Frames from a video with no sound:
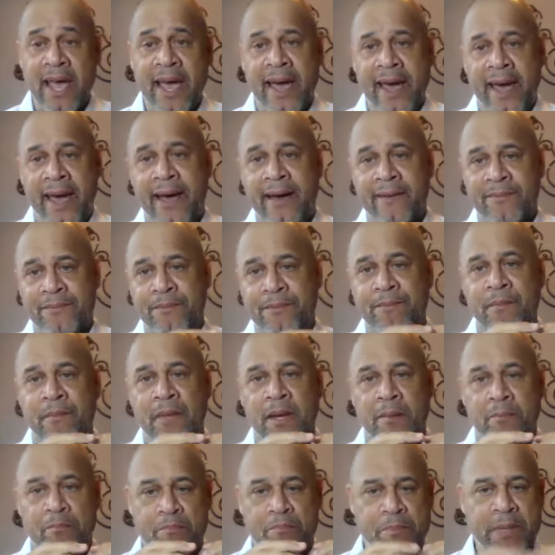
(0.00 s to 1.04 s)
have
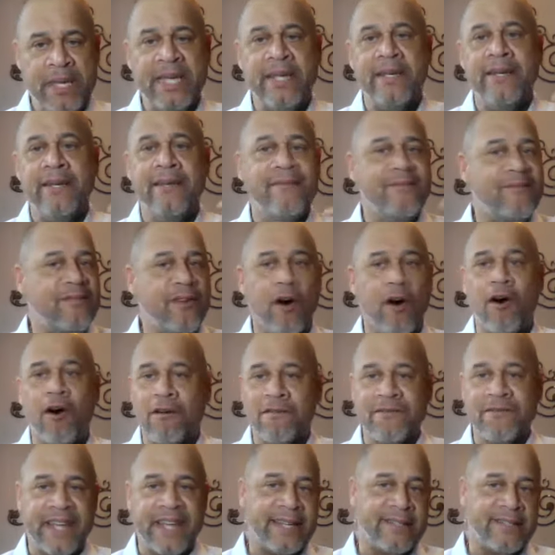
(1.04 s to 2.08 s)
been
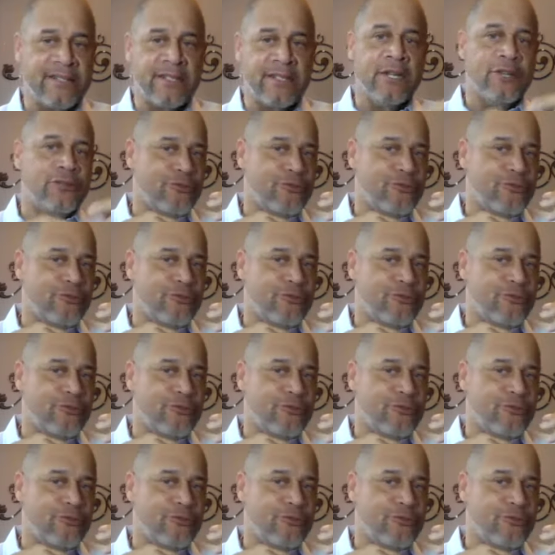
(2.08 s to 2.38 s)
involved as